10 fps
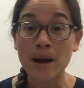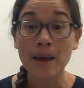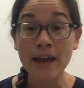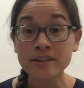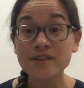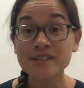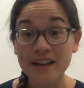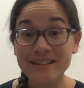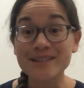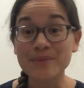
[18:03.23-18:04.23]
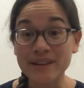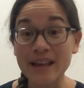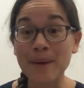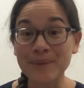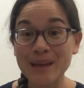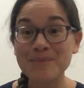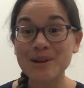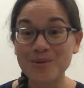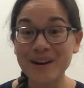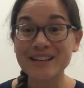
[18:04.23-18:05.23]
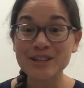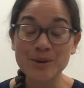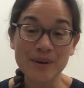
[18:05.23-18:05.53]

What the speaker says: Exercising with them can be great too,